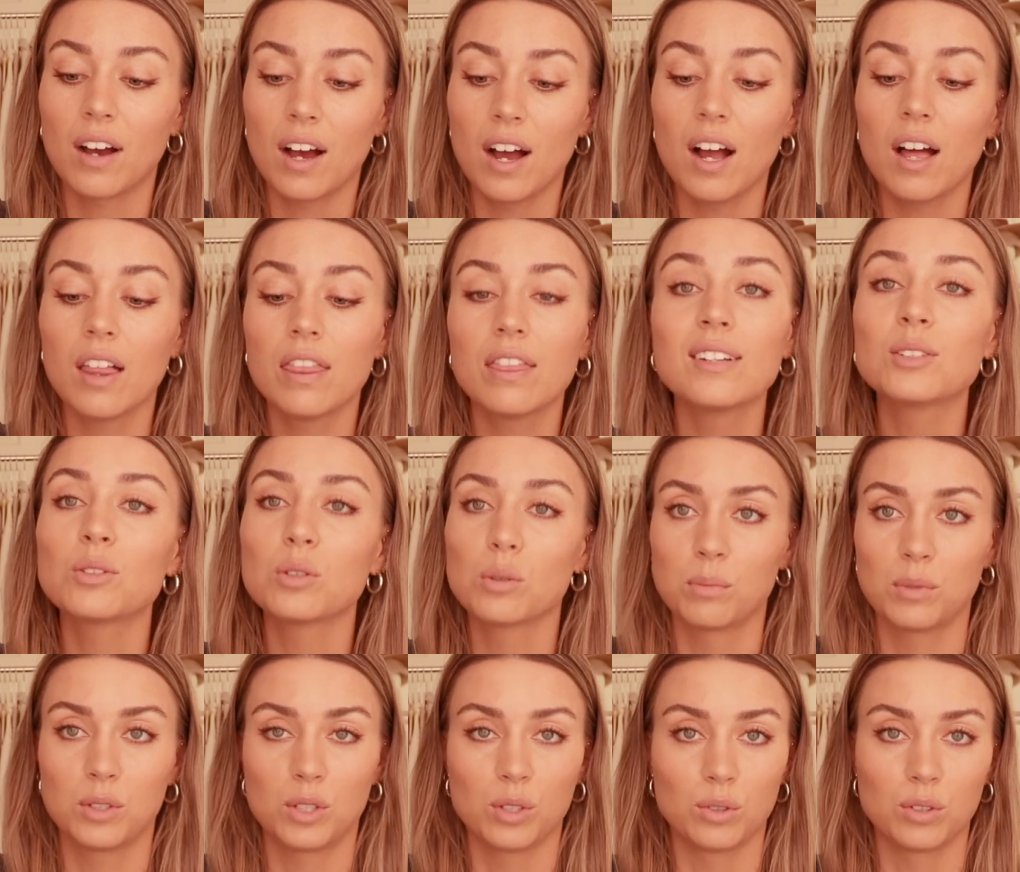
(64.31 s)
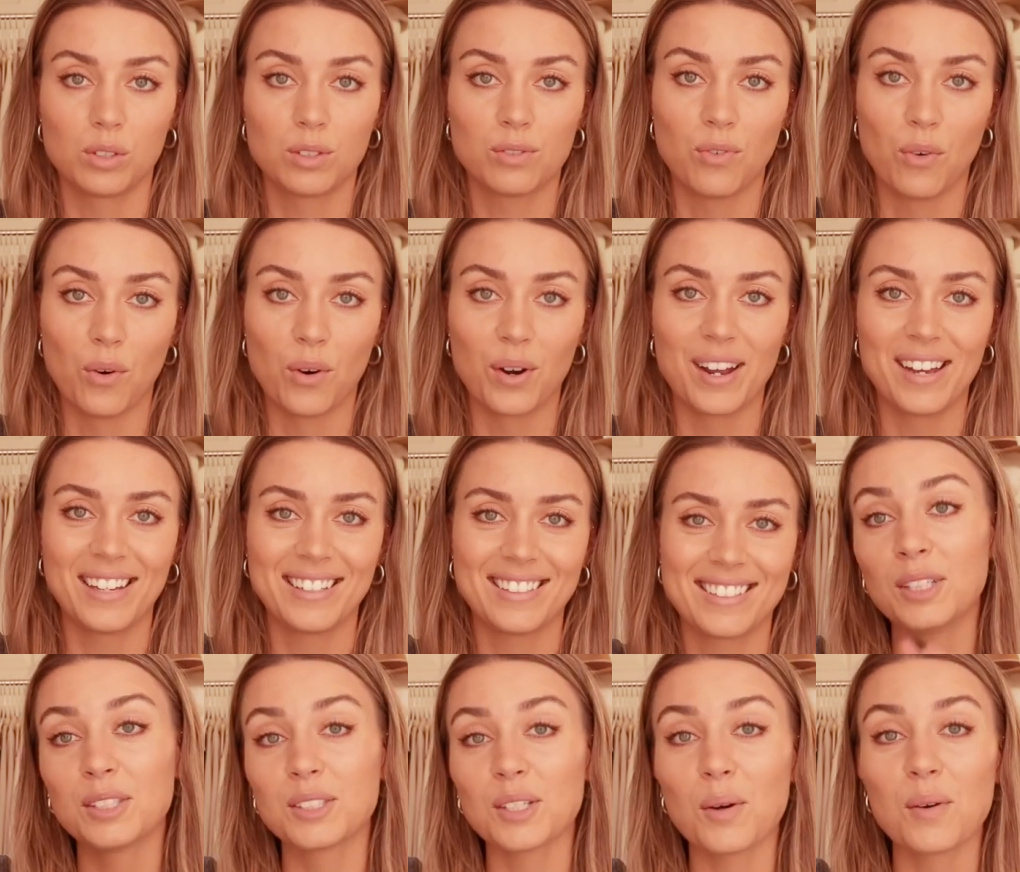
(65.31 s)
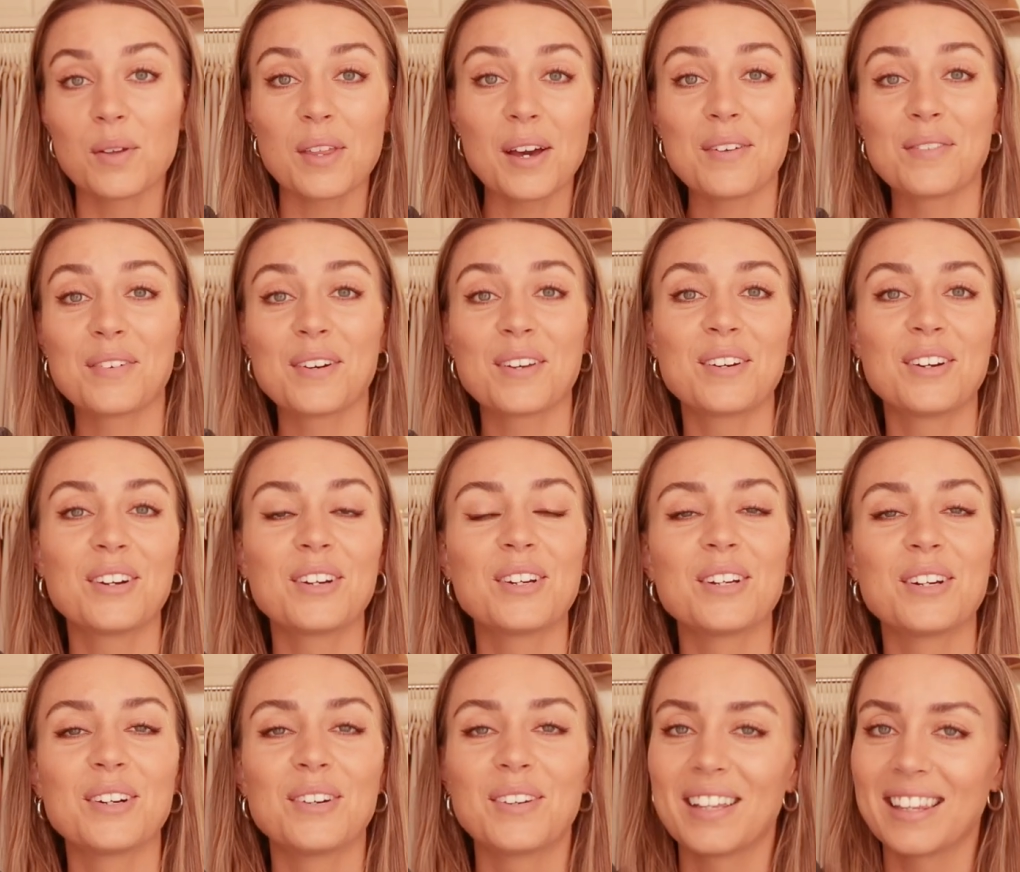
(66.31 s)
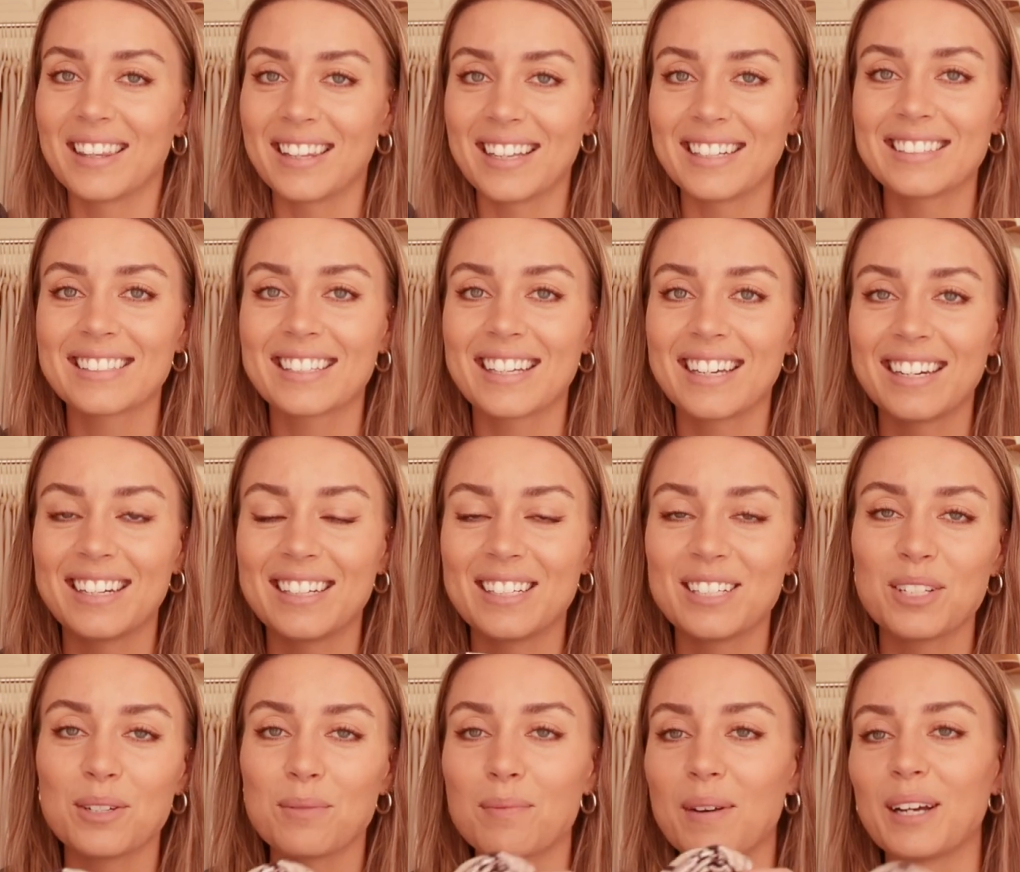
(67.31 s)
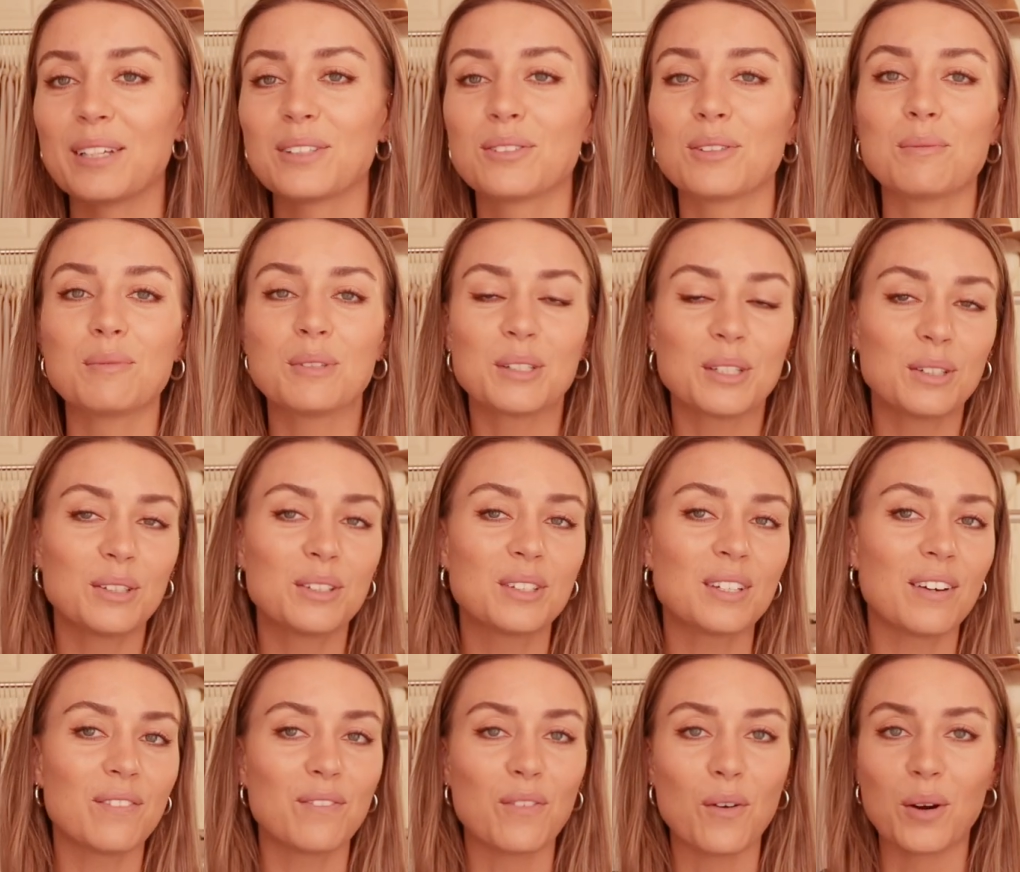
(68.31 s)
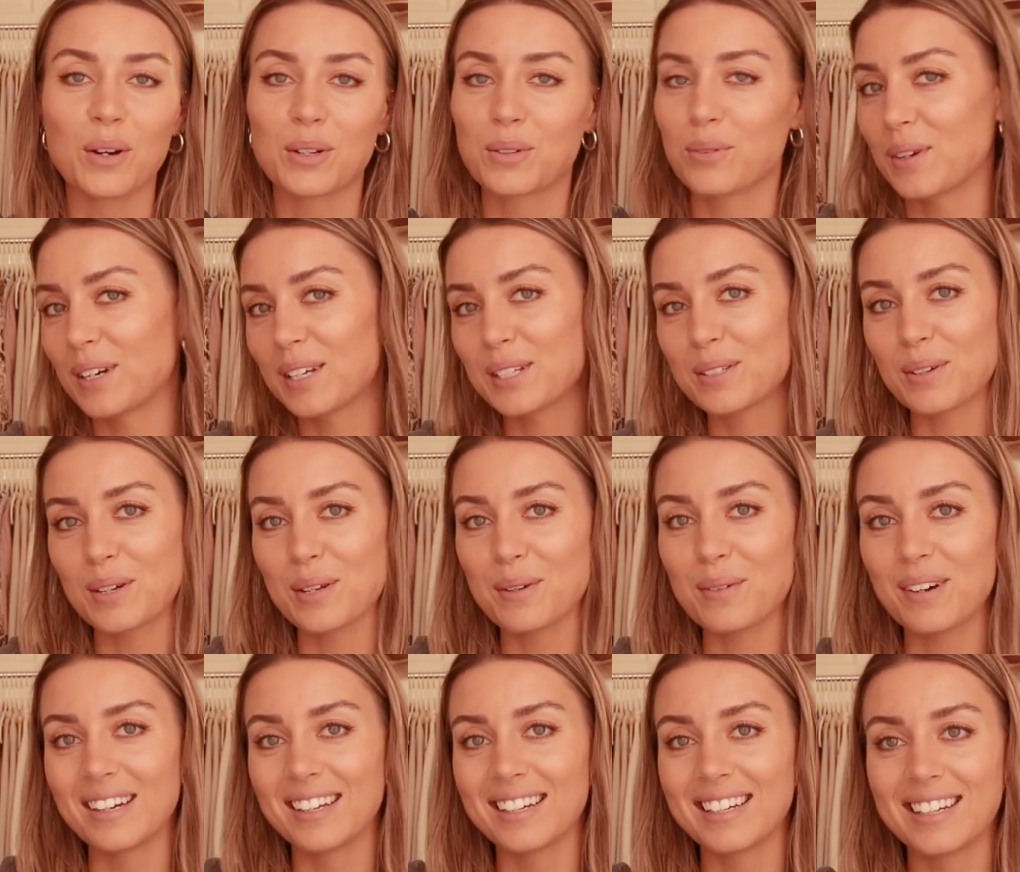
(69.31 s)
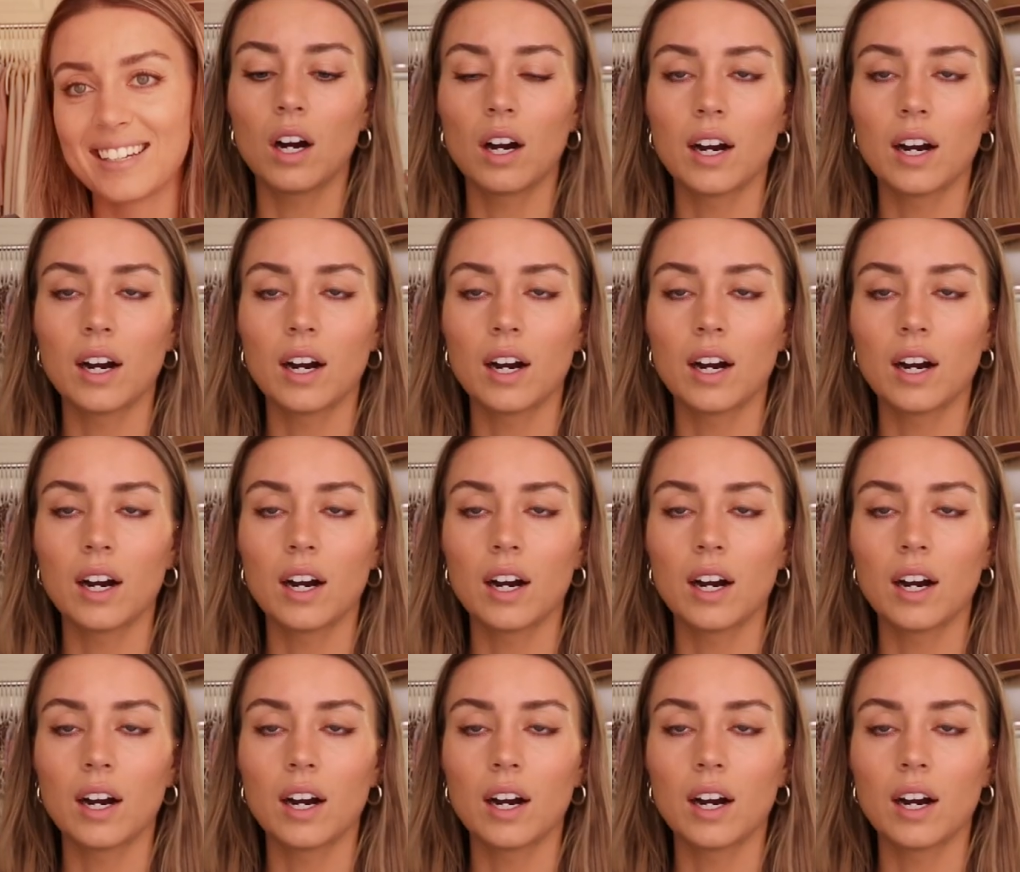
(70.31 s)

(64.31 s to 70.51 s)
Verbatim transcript: got the swimsuits for it. So without further ado, let's get into my swimsuits for 2021.